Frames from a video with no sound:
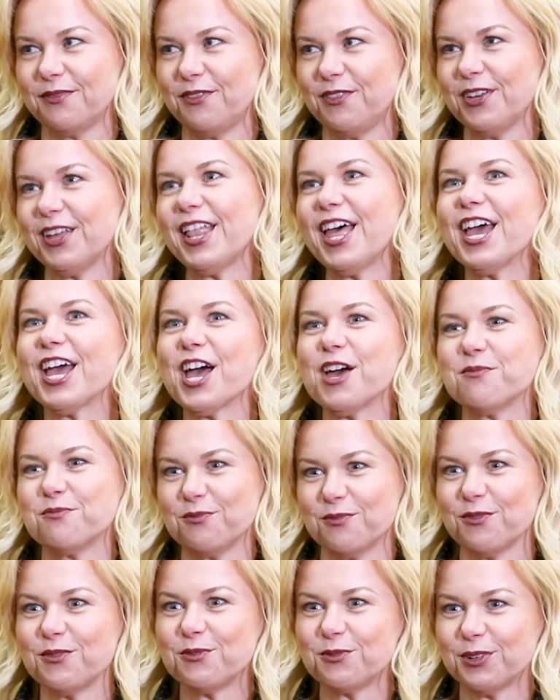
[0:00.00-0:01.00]
feel like
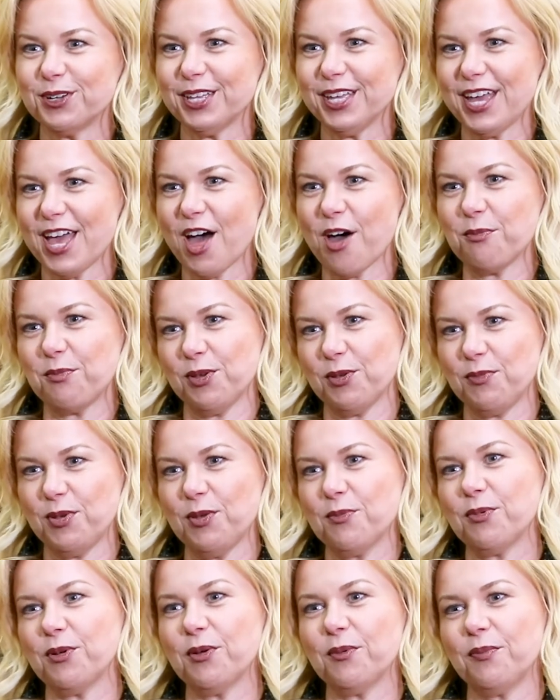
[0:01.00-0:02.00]
I'm really helping
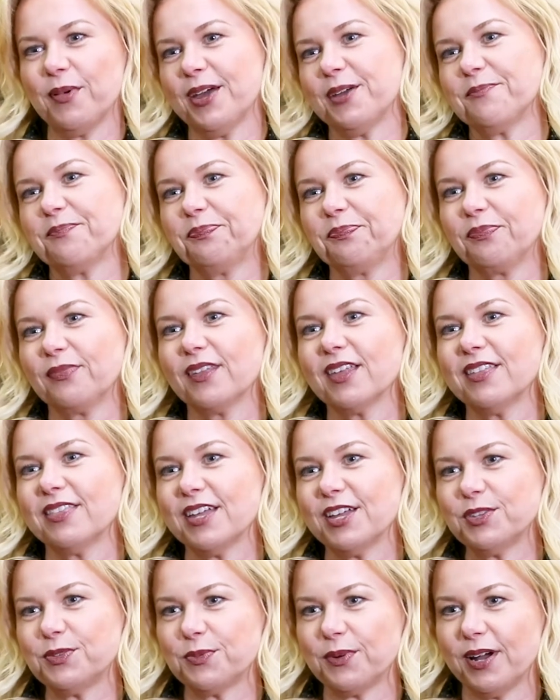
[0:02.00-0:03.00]
people. But
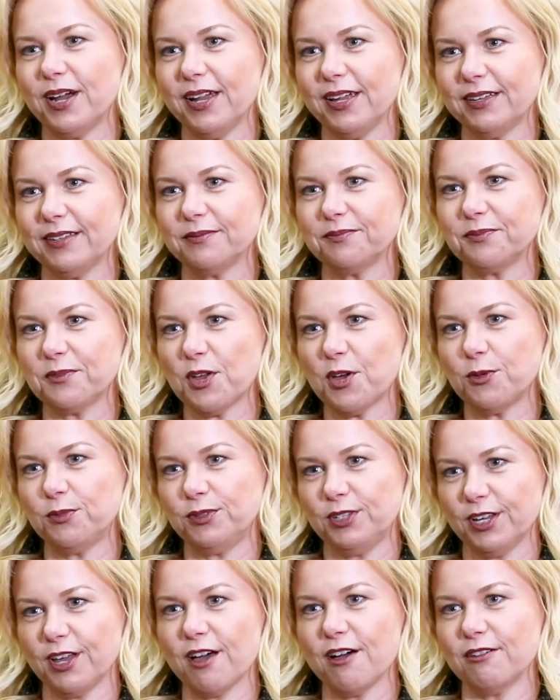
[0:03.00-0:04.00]
that's where I
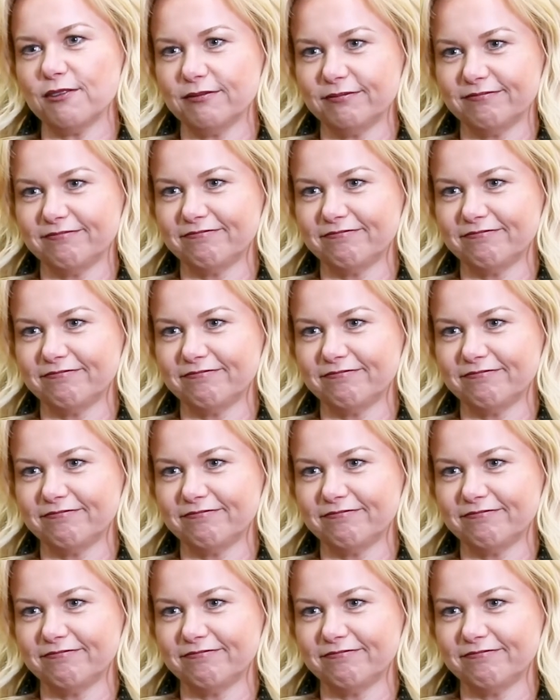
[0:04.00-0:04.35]
hope to go.